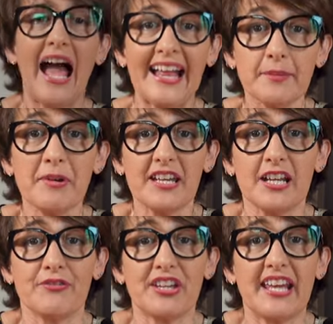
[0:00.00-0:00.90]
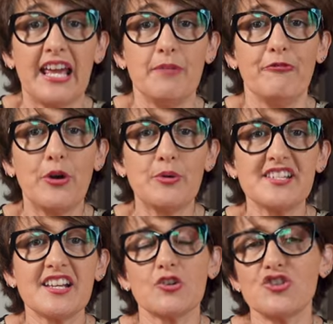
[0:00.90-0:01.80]
At the beginning of the game,
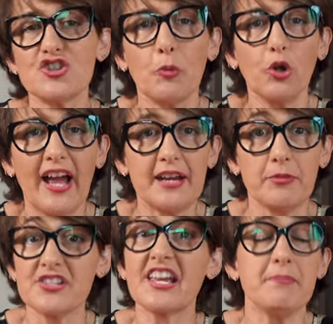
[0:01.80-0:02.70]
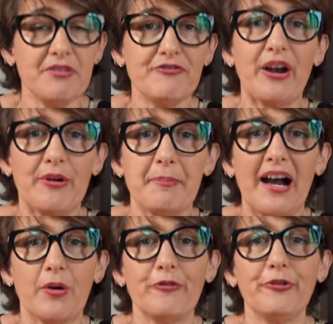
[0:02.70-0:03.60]
focusing on small animals can be very
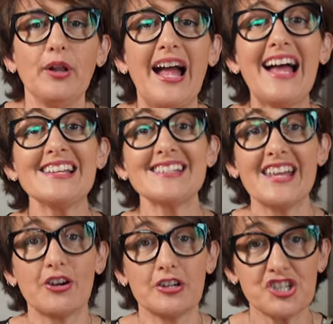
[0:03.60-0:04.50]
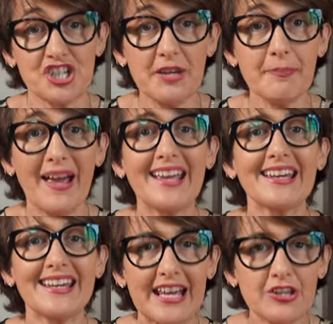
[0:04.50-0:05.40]
powerful as they are cheap and
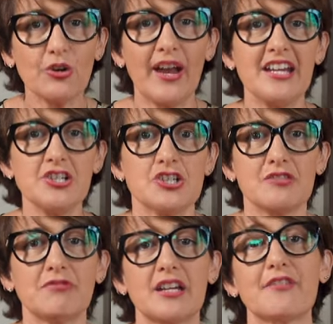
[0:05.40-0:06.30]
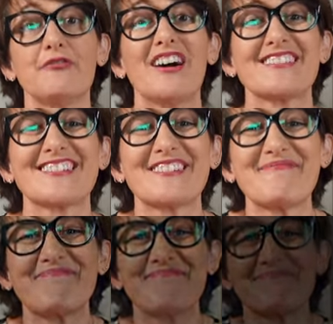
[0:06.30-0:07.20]
can get your engine running fast.
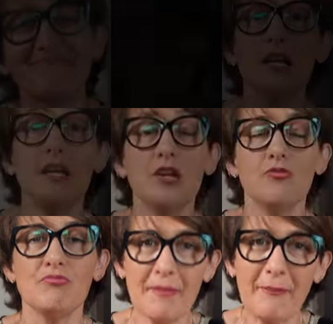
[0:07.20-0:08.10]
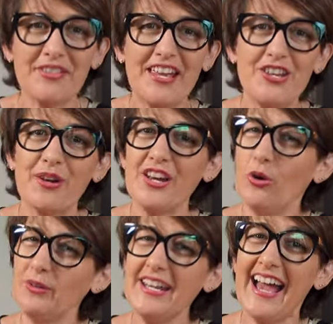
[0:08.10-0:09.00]
Remember that you can
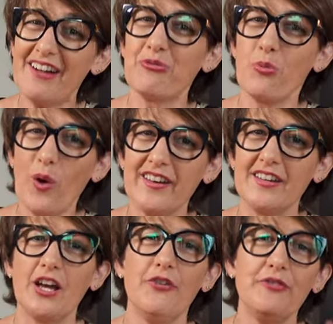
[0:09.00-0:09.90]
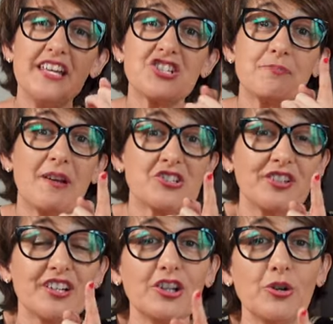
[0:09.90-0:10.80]
only have one of each special
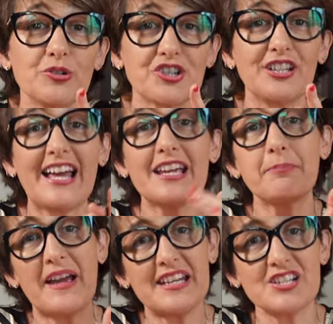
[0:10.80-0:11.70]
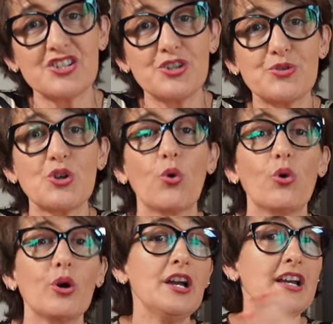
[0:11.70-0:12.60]
enclosure like petting zoos
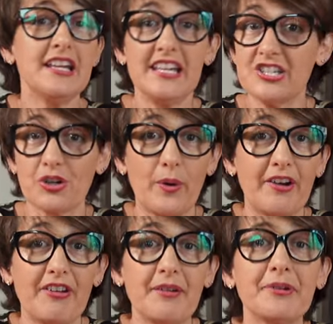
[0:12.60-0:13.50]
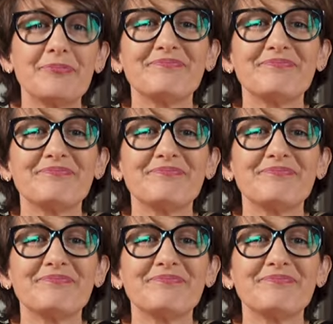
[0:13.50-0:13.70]
or each aquarium.